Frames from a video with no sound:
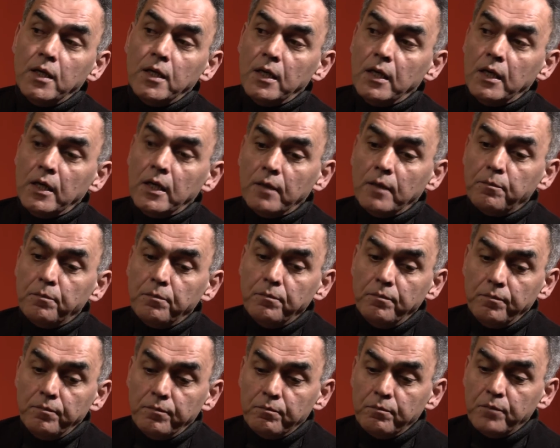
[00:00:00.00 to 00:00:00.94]
uh,
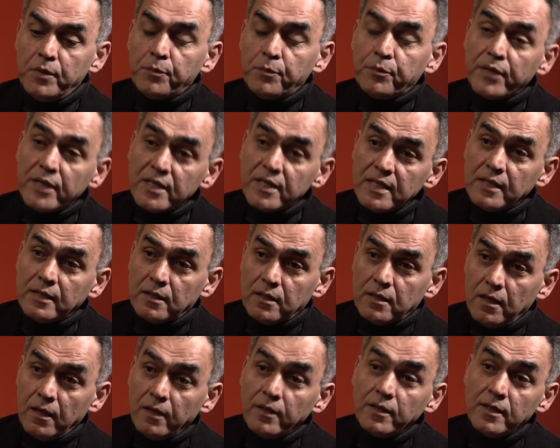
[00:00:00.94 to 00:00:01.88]
be present
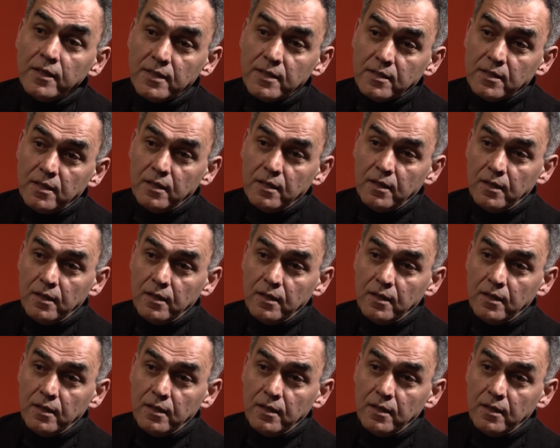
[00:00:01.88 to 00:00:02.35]
on his